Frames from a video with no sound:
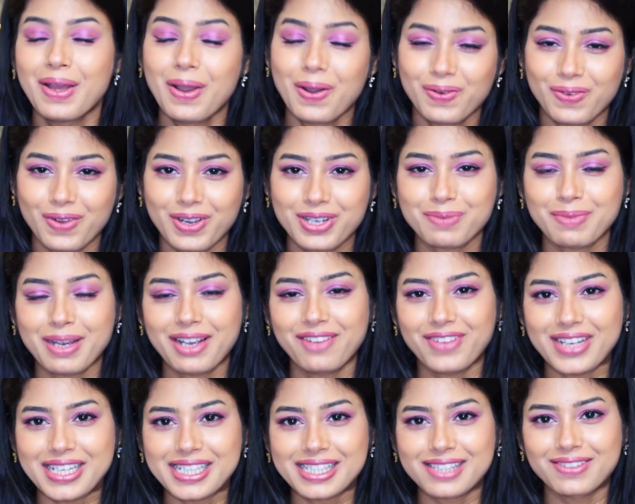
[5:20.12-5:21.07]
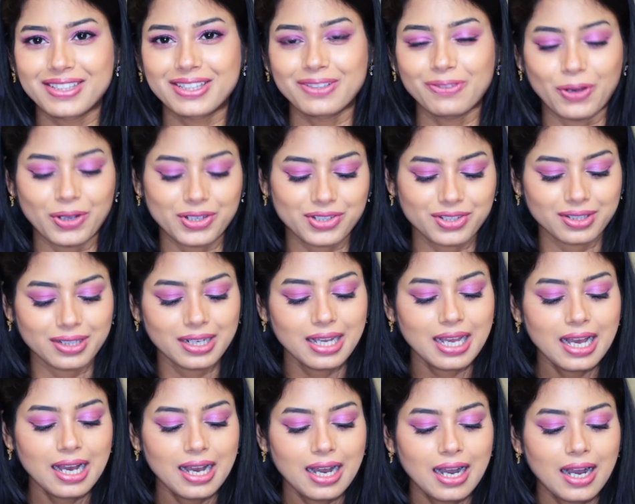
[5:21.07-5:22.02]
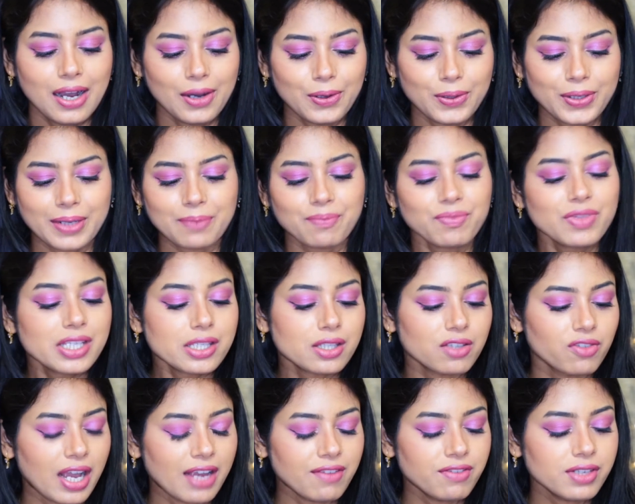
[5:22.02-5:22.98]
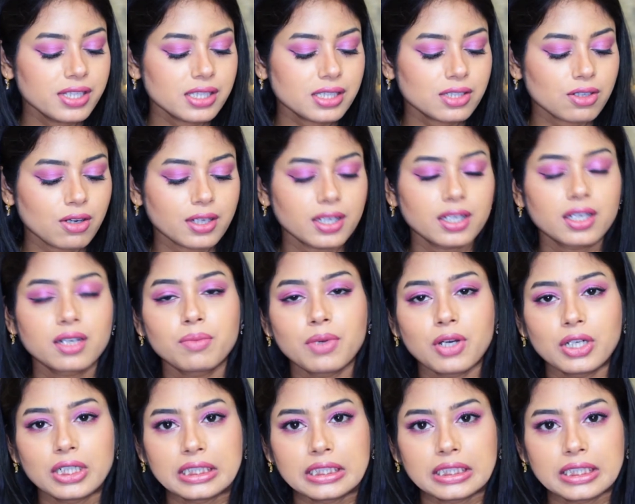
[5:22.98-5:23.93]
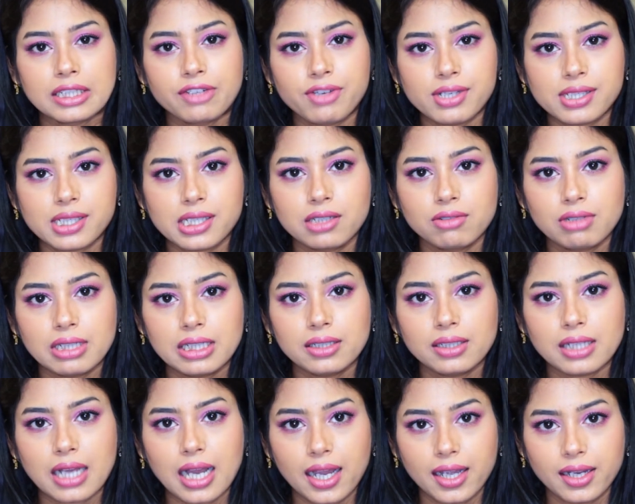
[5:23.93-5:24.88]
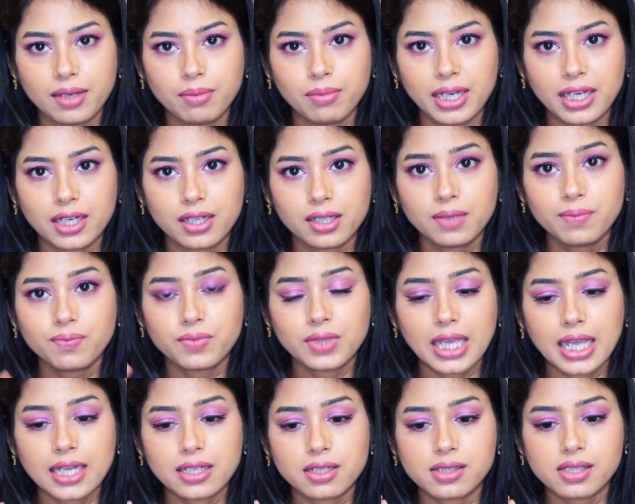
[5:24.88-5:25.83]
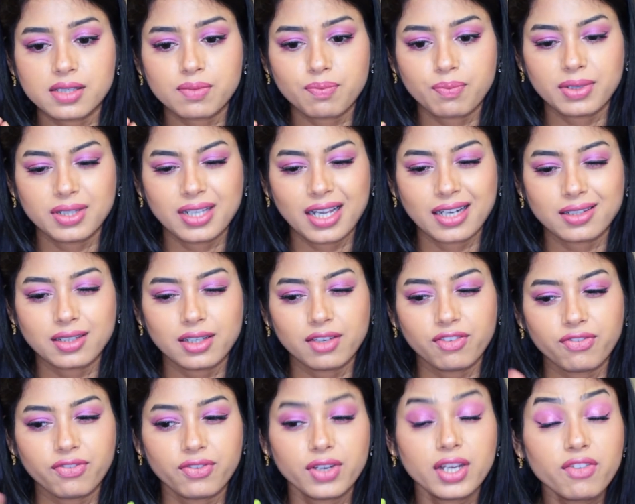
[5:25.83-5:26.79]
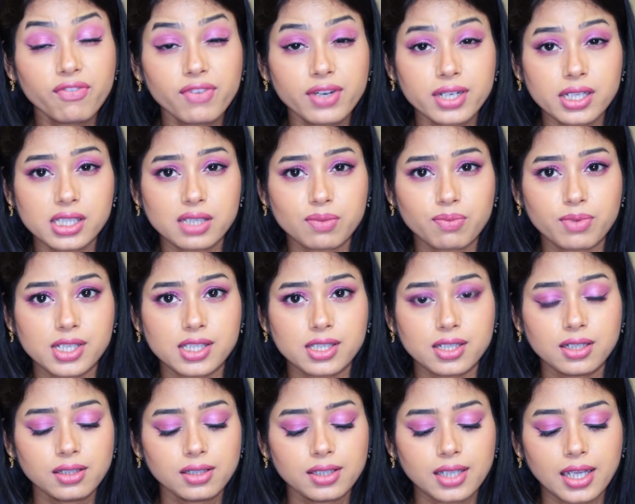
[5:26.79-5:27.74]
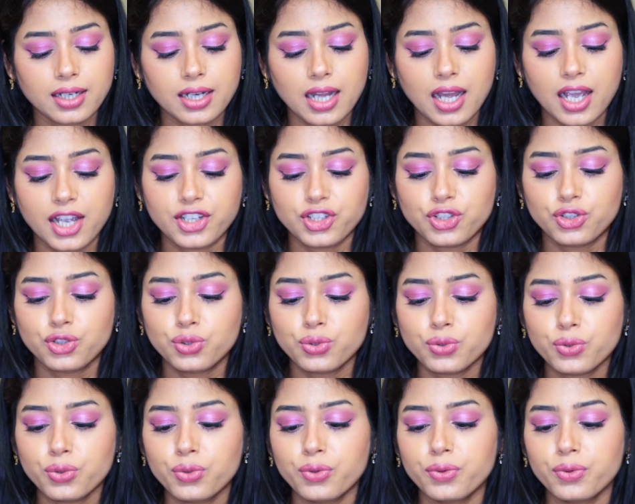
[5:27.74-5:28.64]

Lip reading: Wash my face with water. Okay, so I was talking about the residual eye makeup, that if it is present, then I do